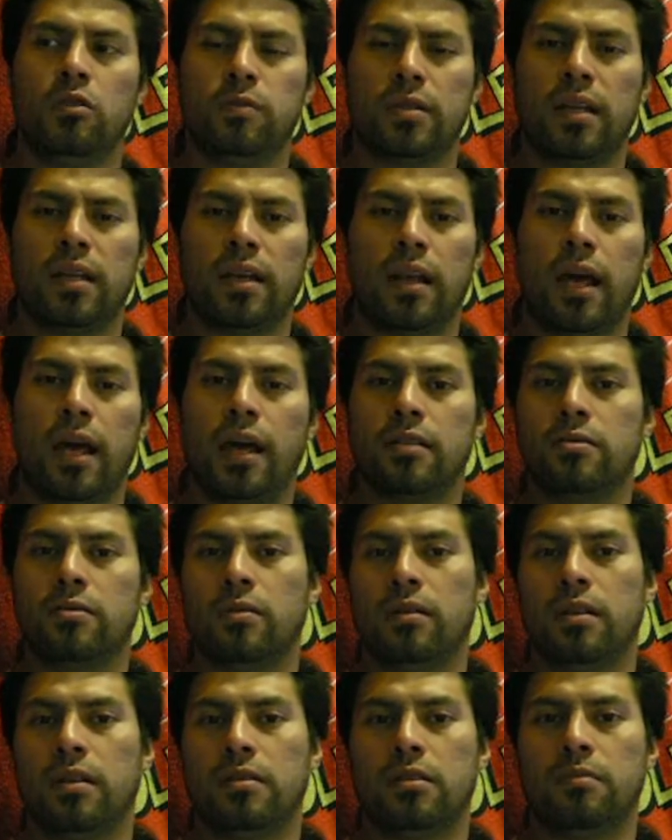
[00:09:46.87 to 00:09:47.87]
He always plays like an
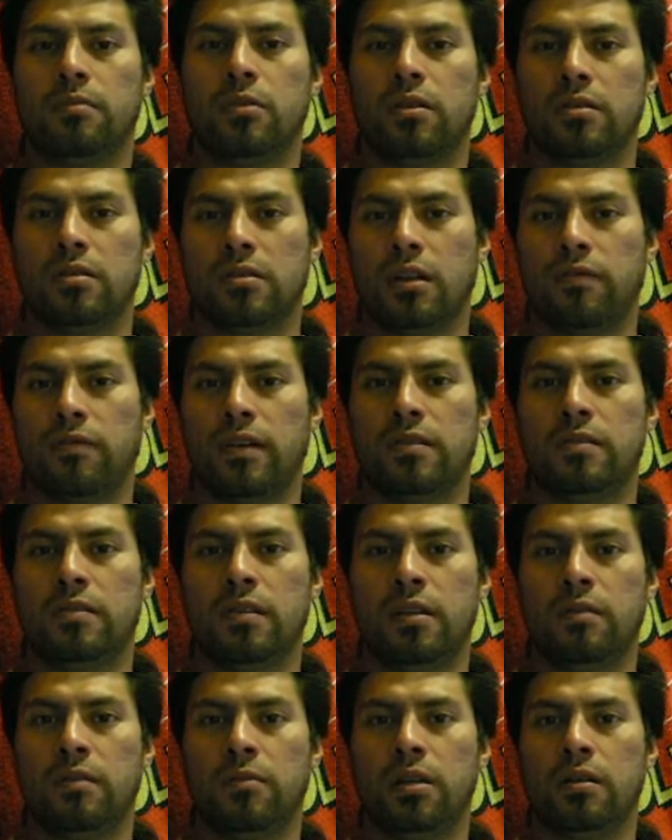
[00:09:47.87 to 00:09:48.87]
asshole in some of the stuff
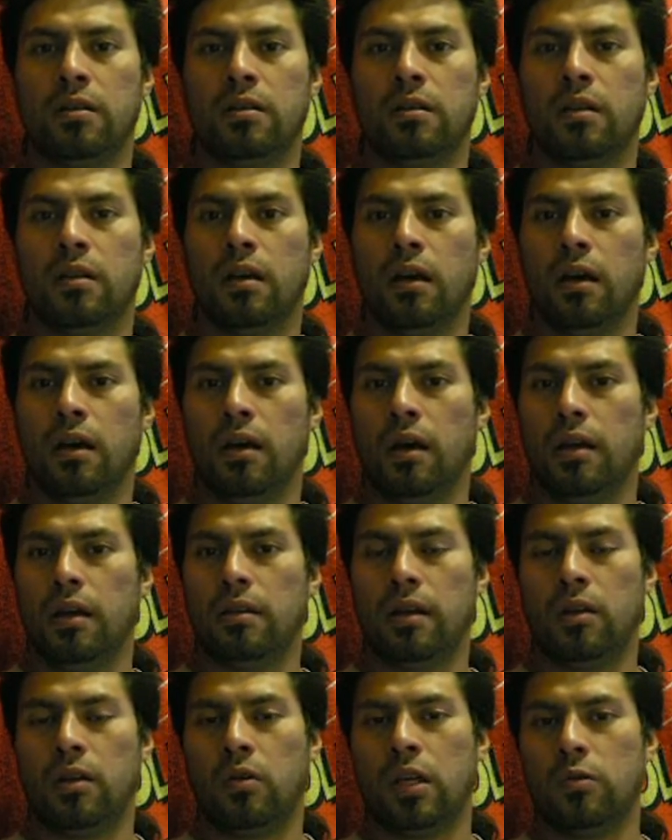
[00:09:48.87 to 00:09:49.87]
I've seen him in.
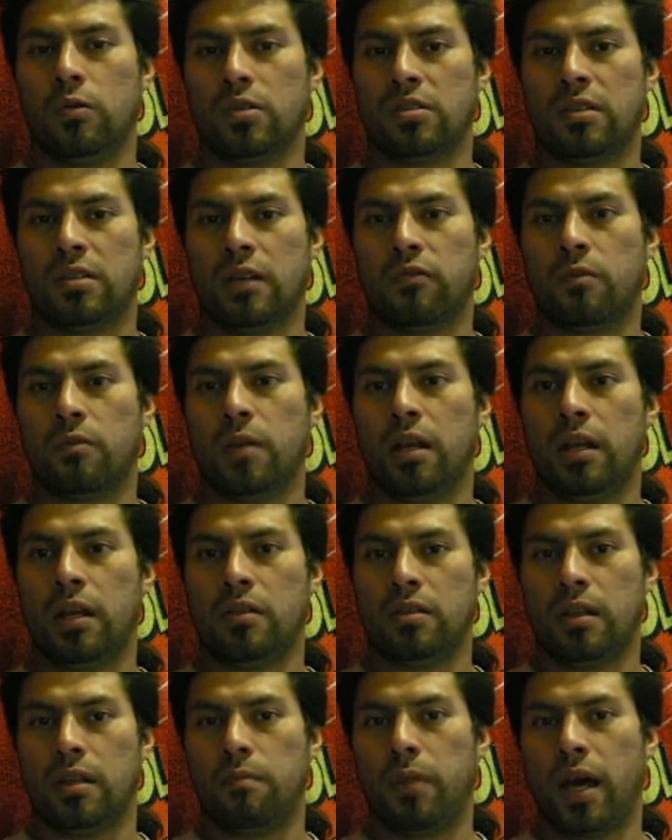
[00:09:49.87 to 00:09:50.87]
Didn't know he was sick for
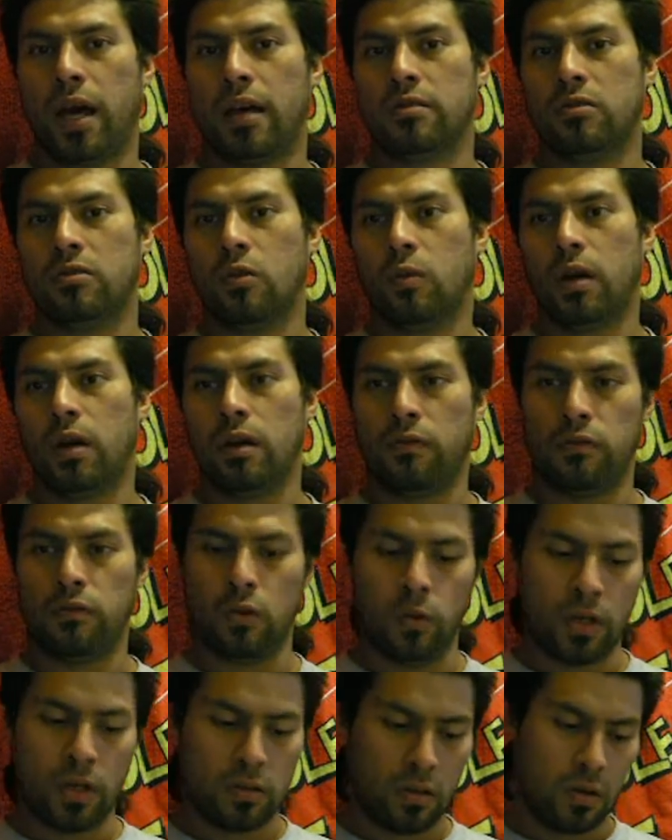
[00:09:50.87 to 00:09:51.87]
many years, and he passed away
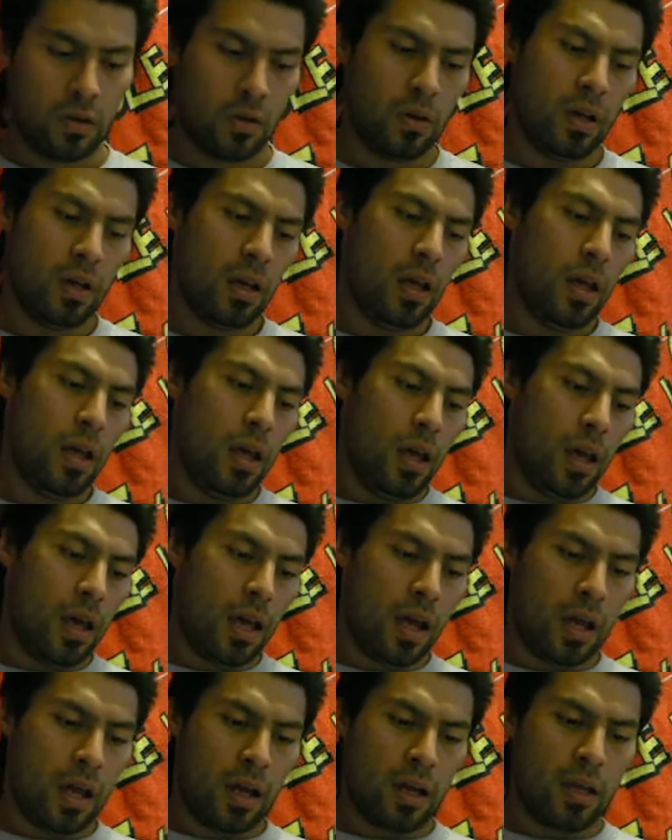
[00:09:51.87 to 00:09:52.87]
a few weeks ago.
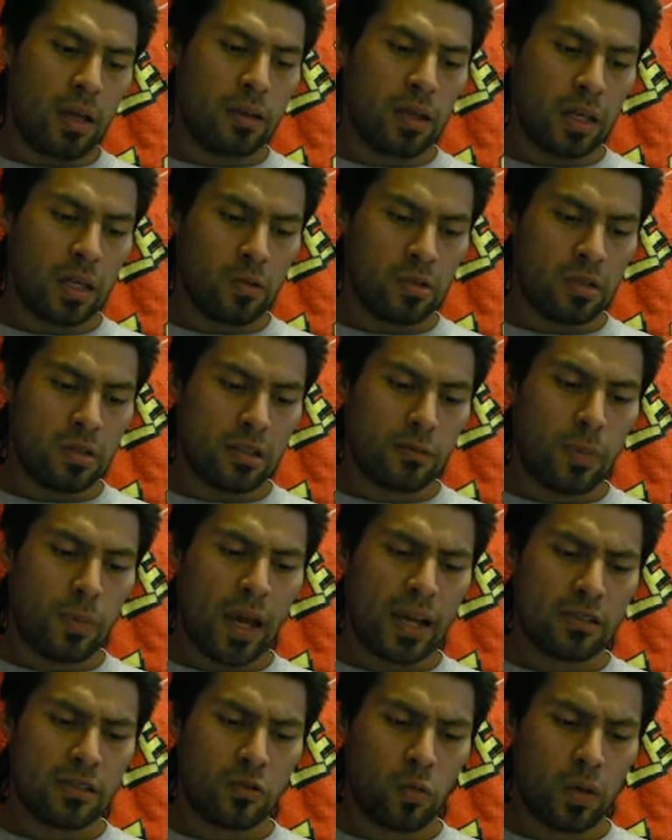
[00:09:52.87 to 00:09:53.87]
And I think it was
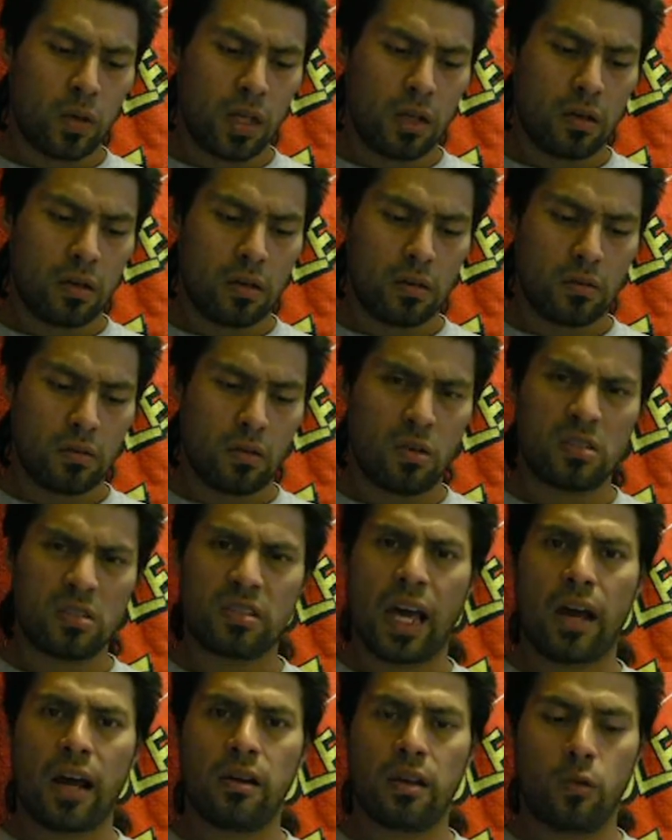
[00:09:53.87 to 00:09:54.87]
this past week,
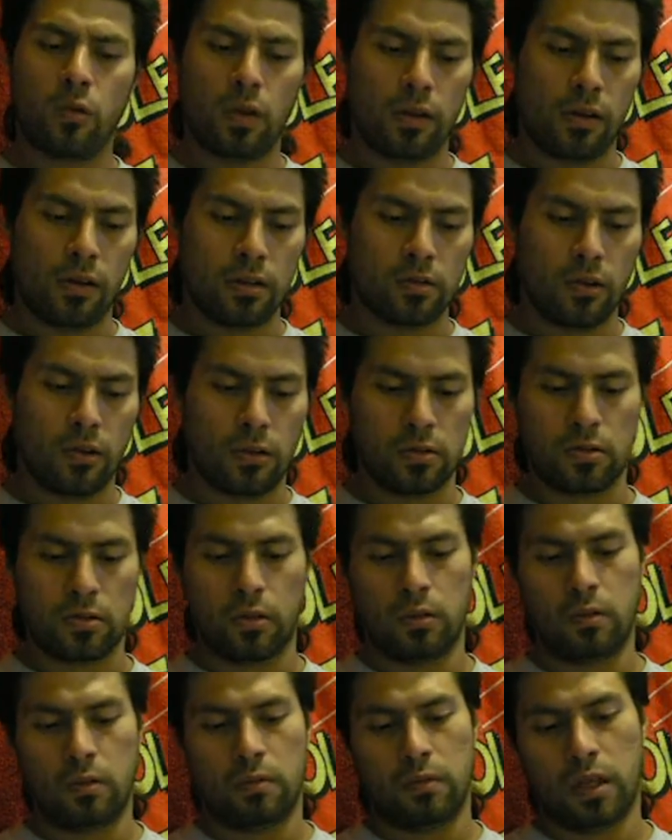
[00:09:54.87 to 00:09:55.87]
or Saturday, we lost
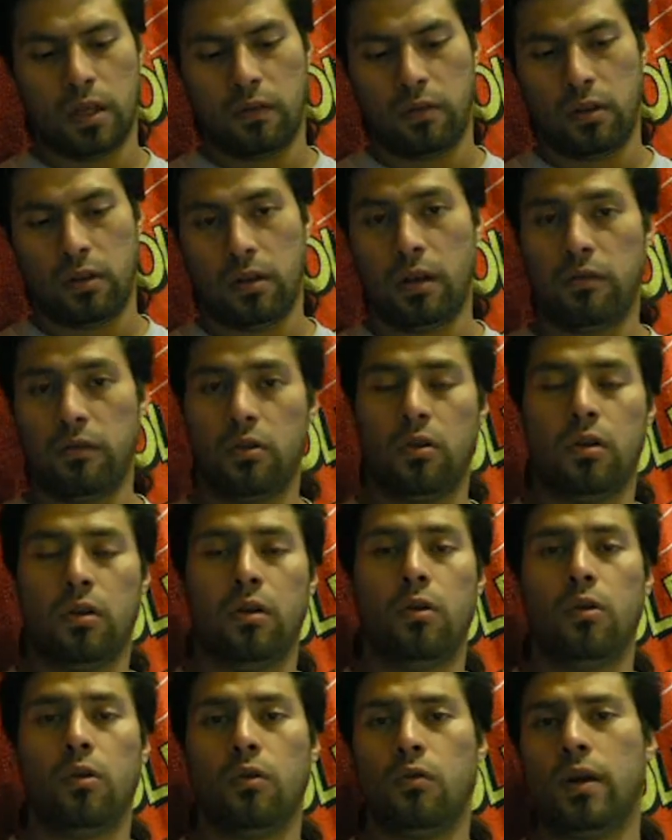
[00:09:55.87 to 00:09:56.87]
also, if
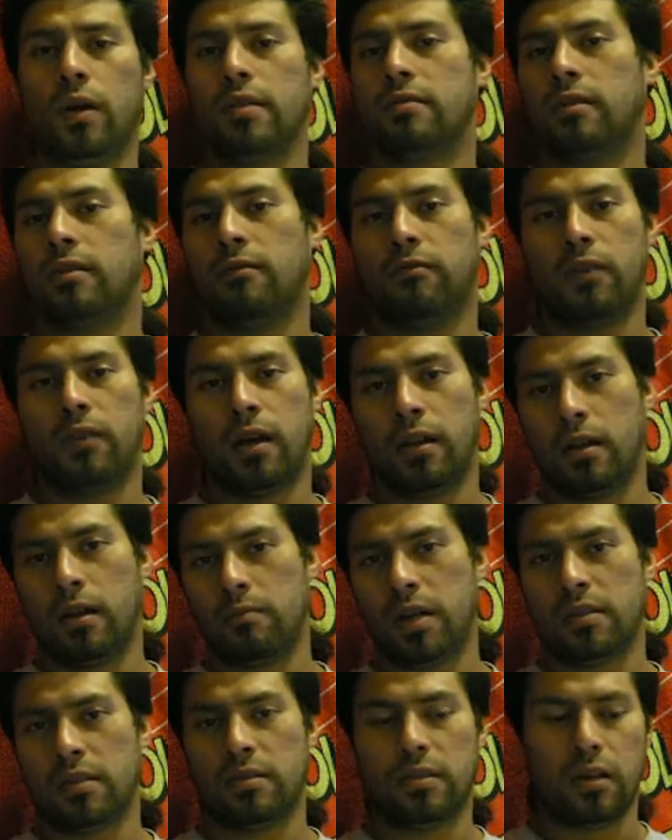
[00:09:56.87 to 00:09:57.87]
you're an old wrestling
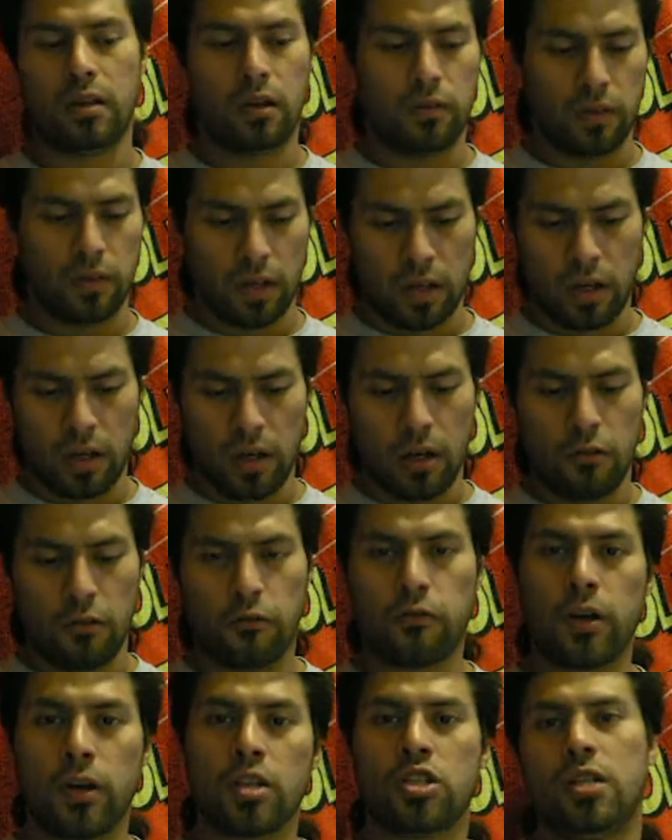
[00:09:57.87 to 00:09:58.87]
fan like myself,
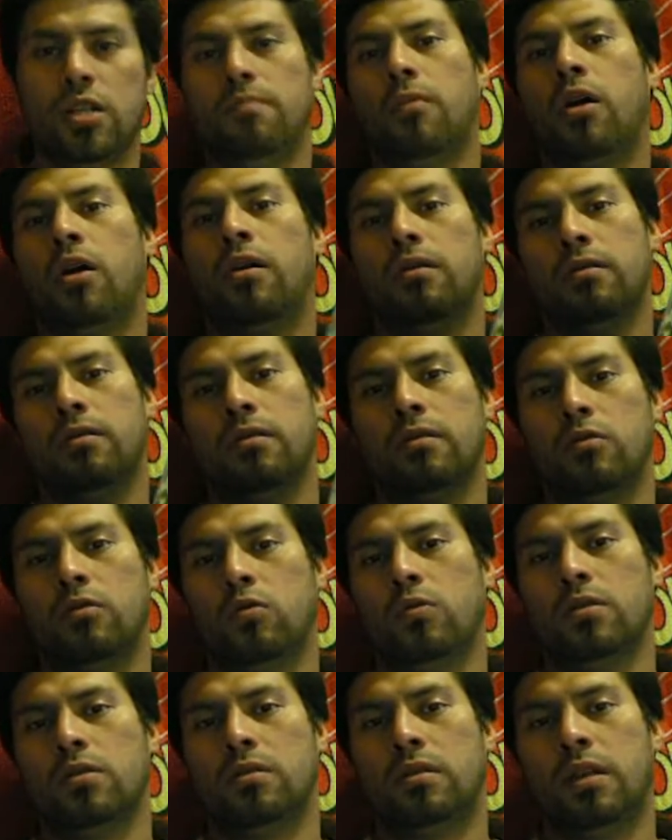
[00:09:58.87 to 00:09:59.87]
Frenchie
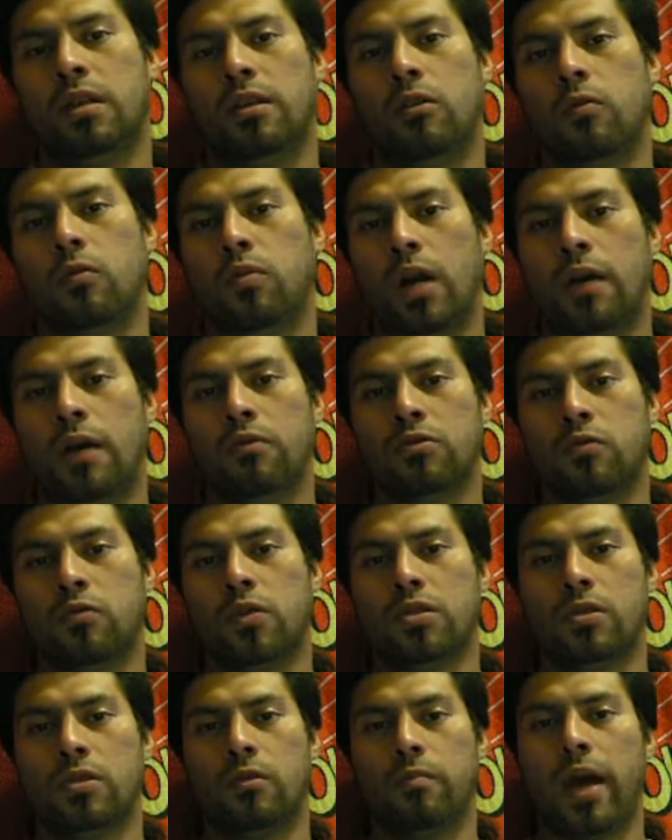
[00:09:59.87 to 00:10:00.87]
Martin, who was Dino
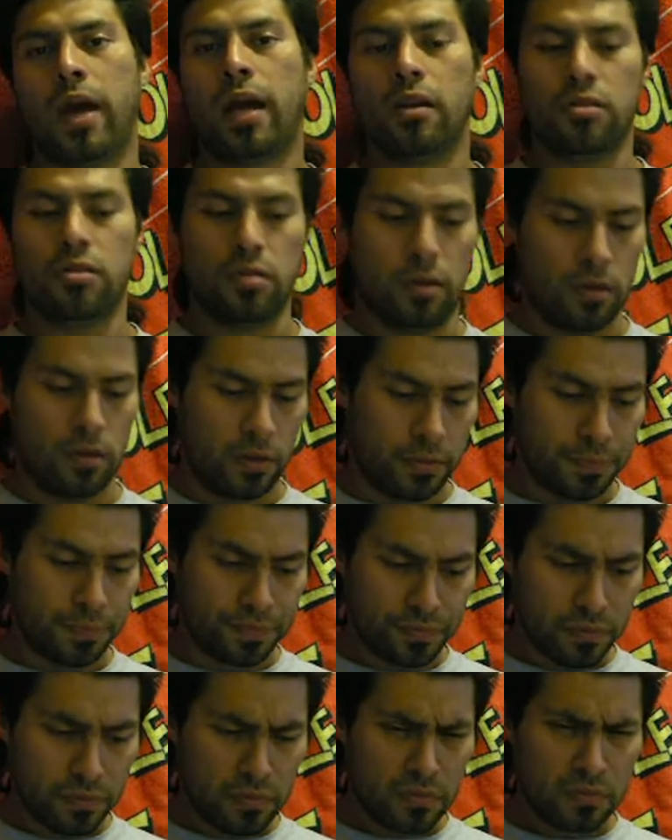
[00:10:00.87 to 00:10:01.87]
Bravo's original
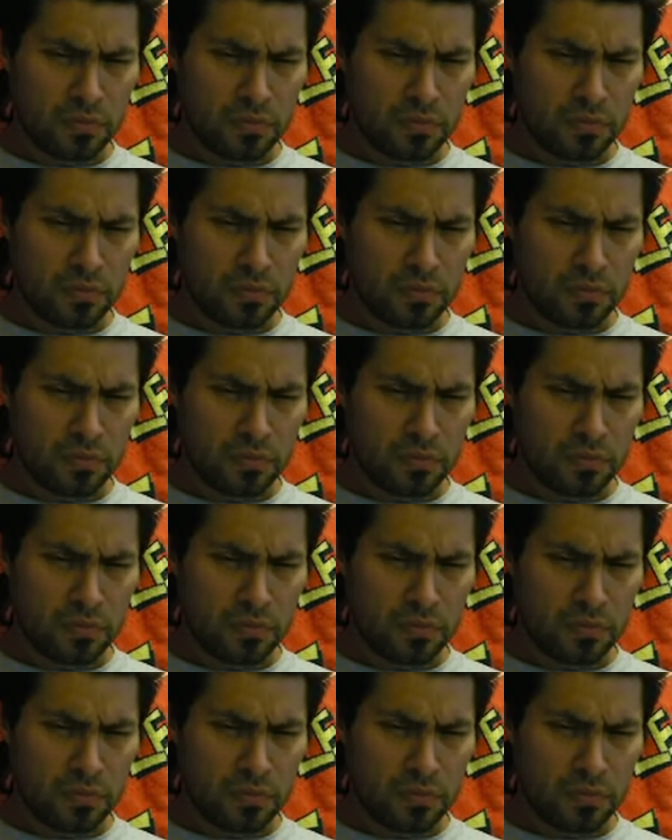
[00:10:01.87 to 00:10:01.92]
manager.